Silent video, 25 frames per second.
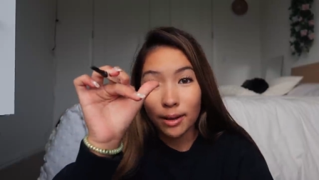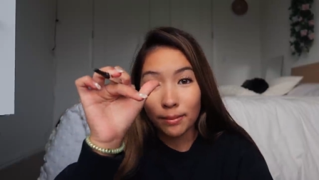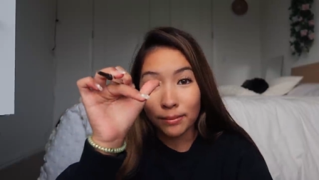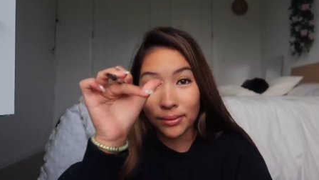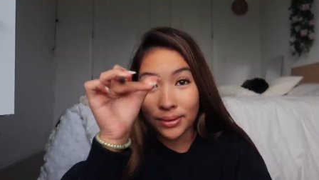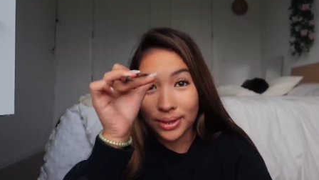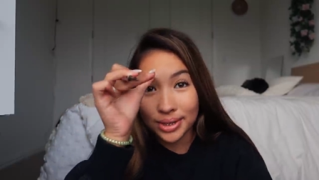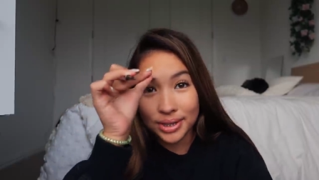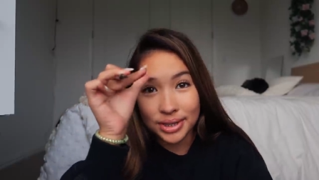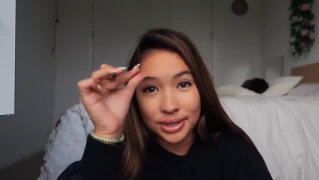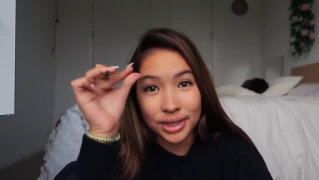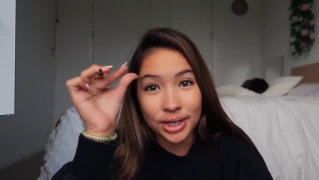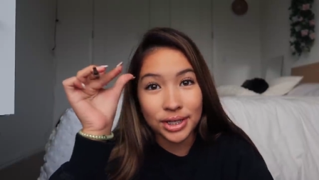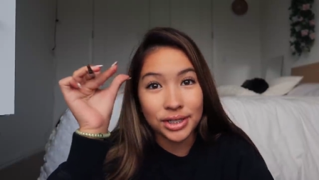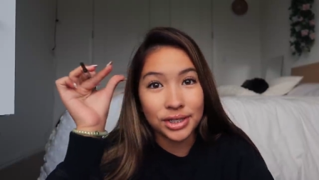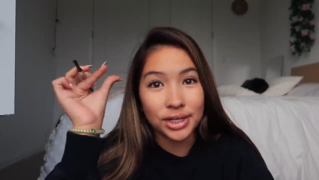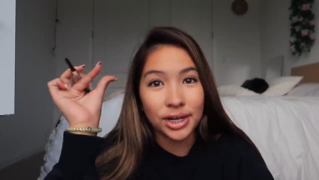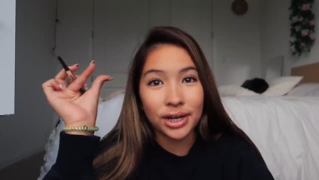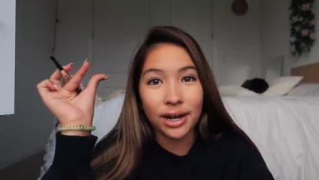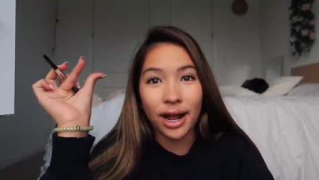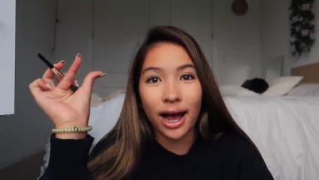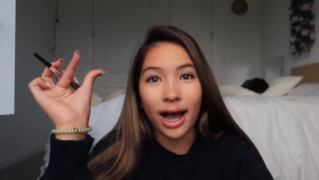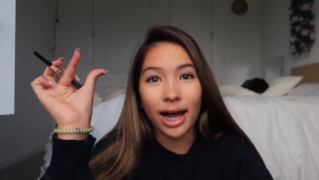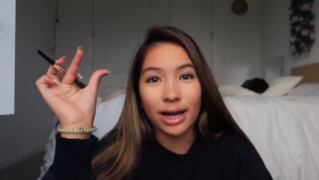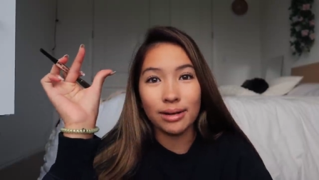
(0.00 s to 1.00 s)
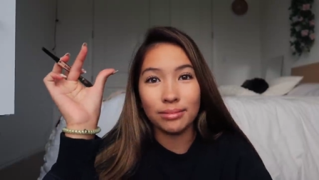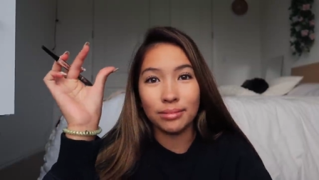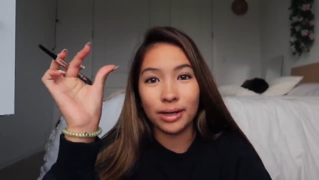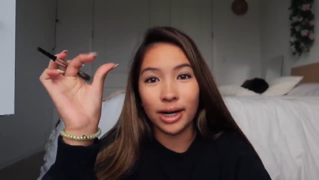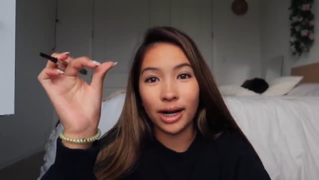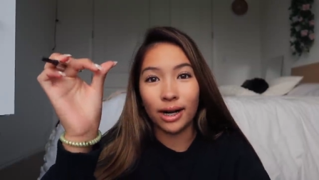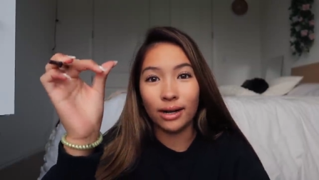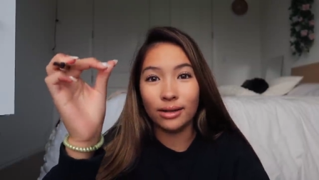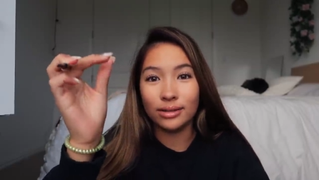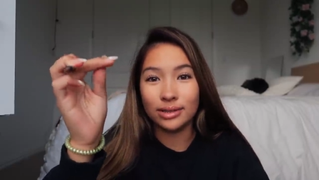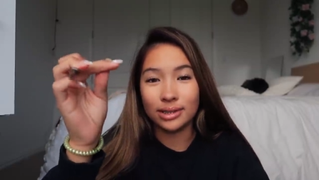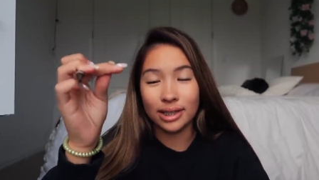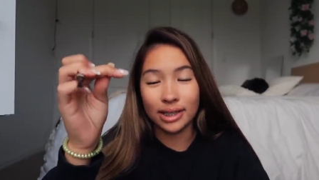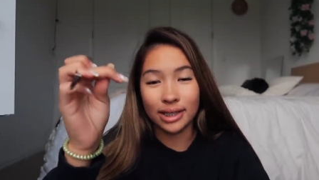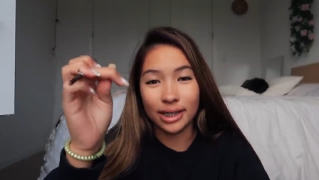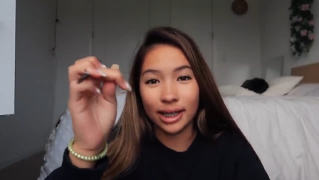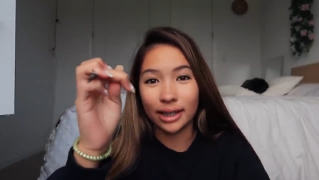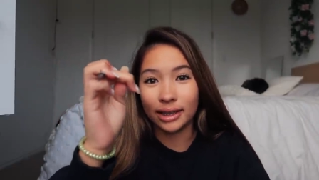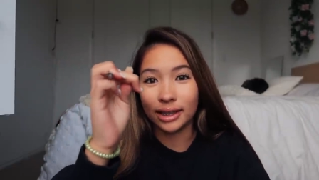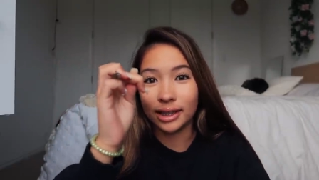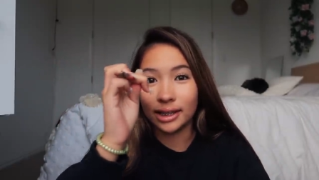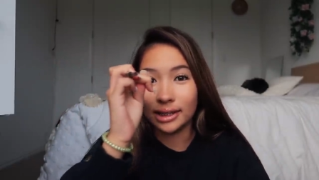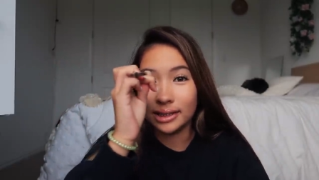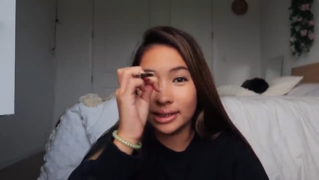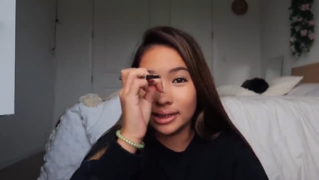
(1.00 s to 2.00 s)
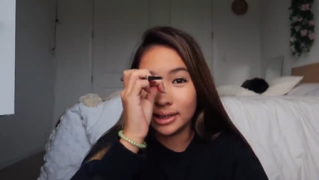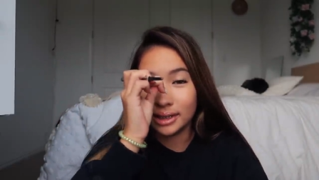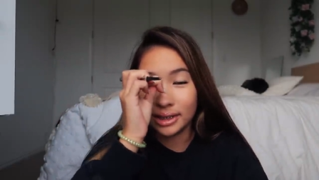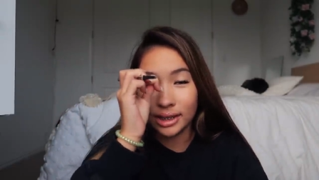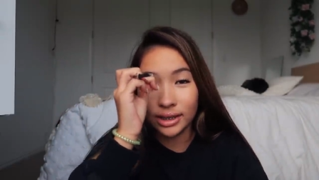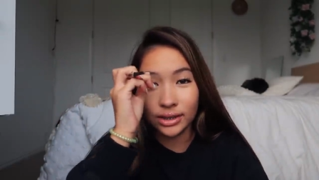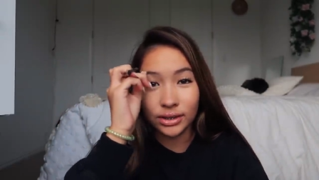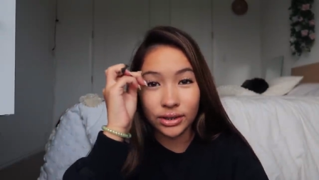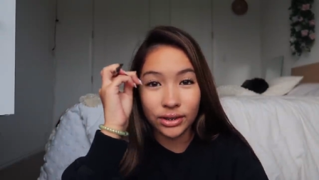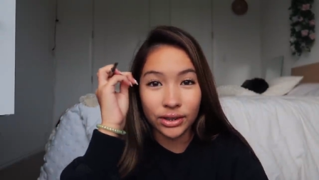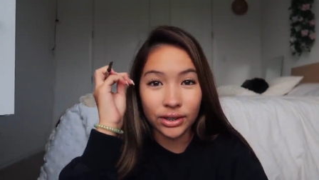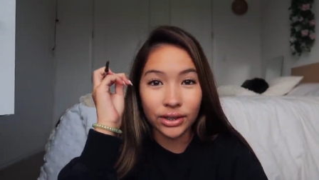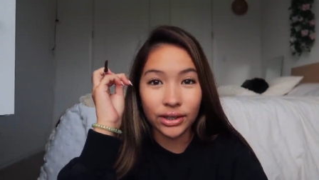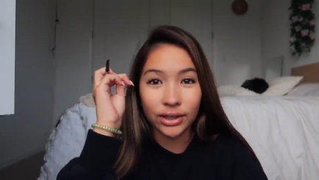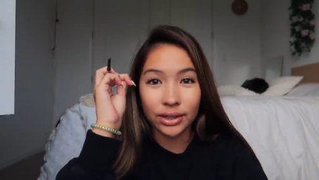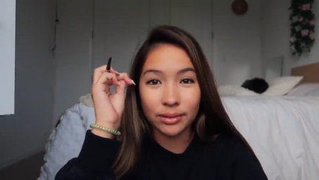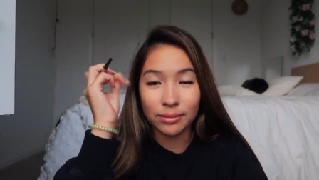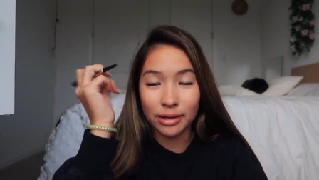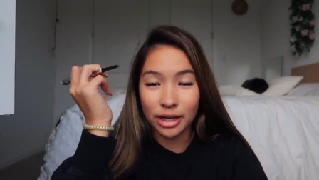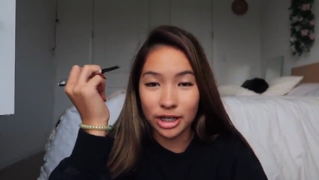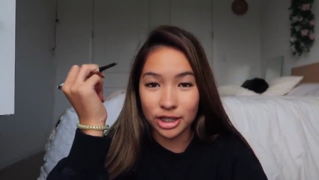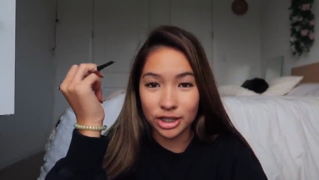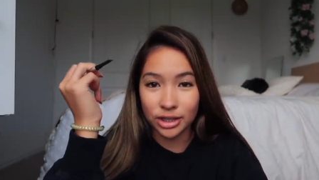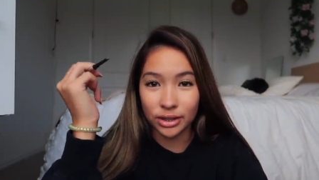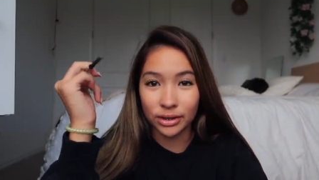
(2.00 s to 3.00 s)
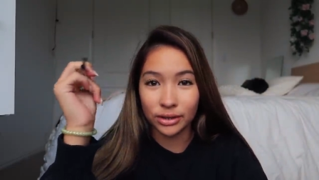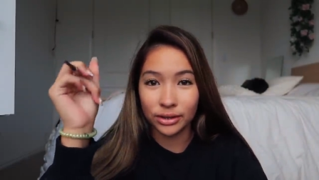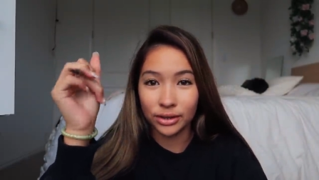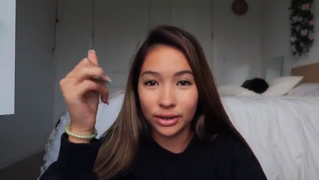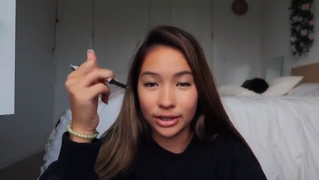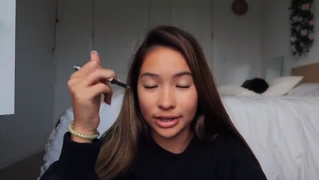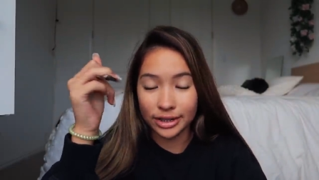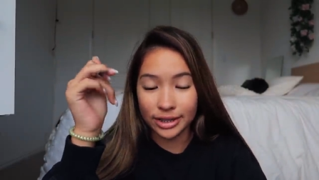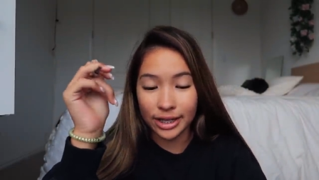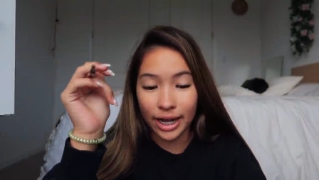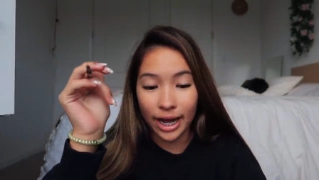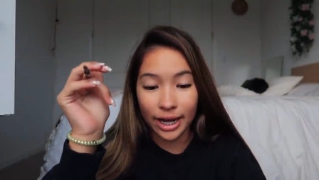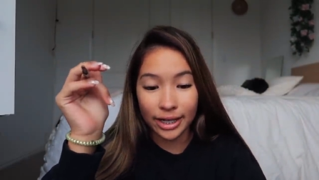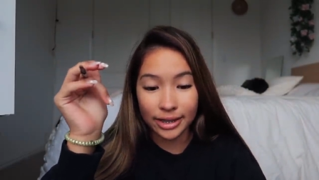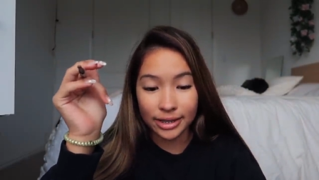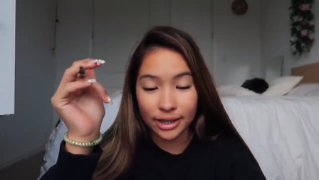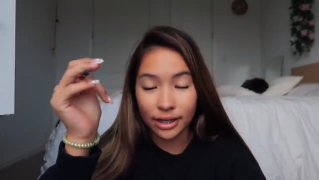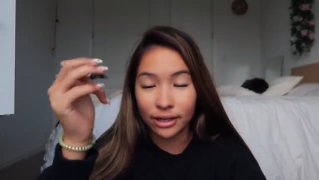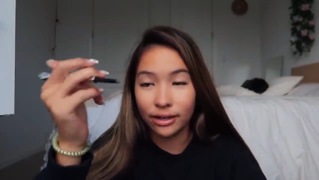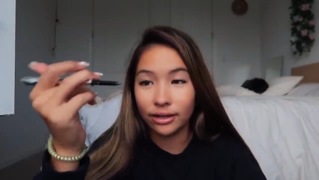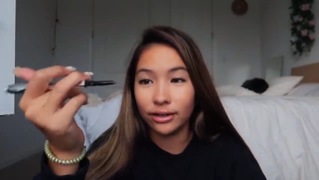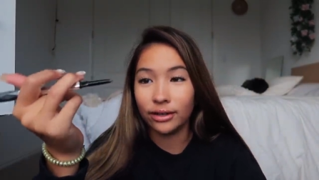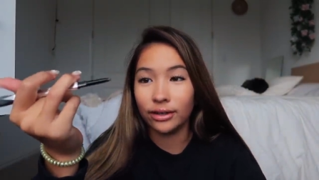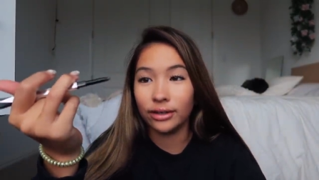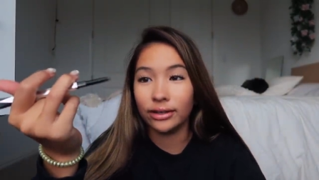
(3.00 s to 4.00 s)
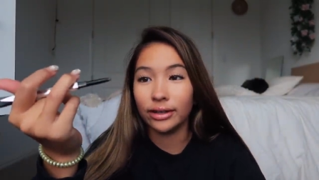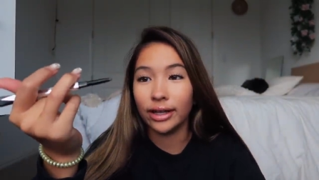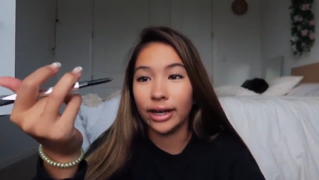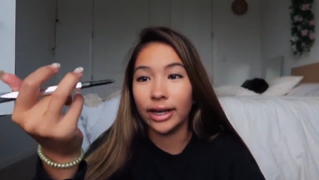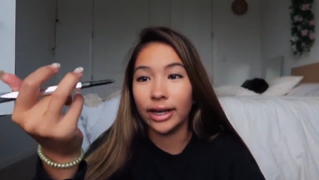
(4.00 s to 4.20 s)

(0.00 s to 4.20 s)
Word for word: precision eyebrows and get the concealer and make sure it looks nice under.